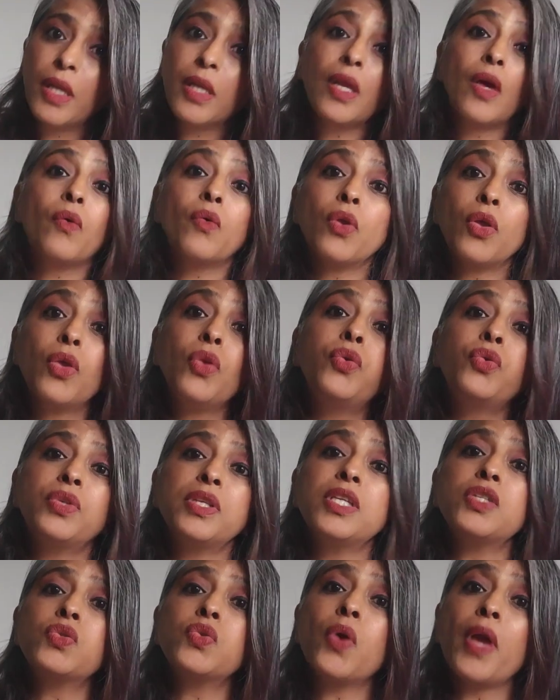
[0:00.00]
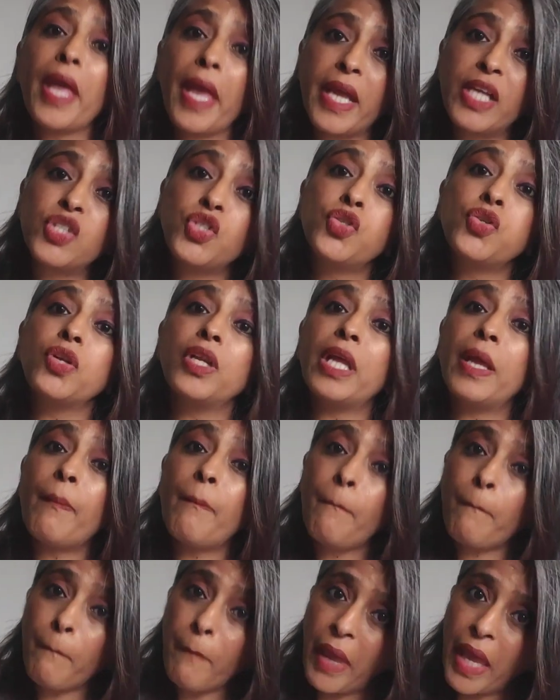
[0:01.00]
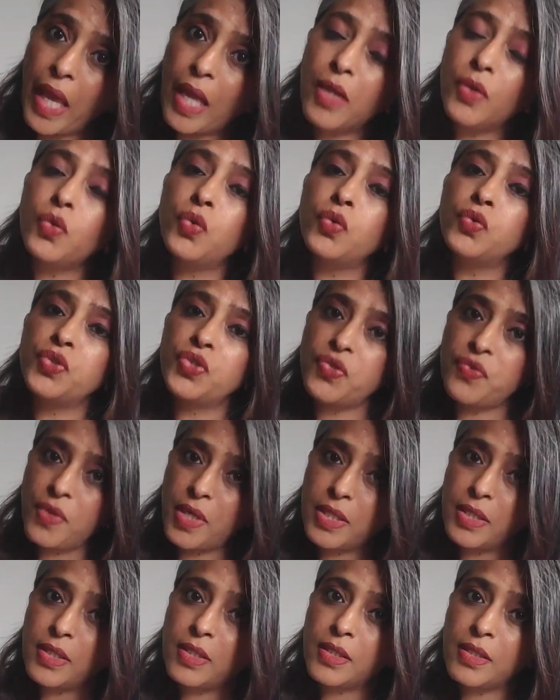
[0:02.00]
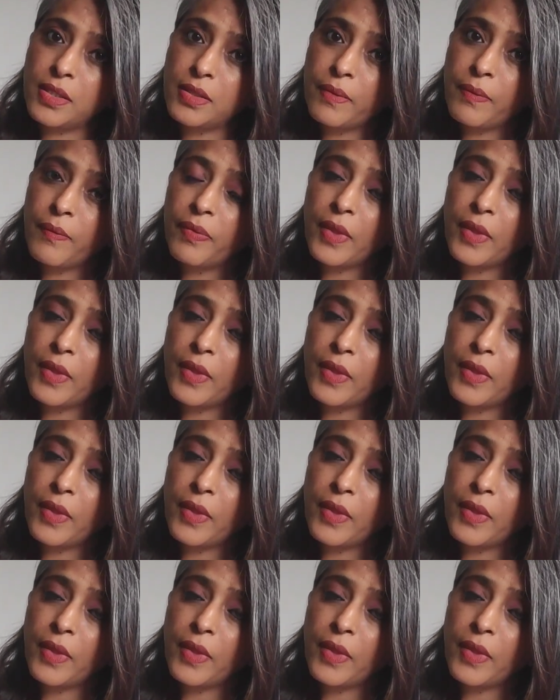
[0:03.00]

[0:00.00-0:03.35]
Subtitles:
Now you need to actually make those dresses.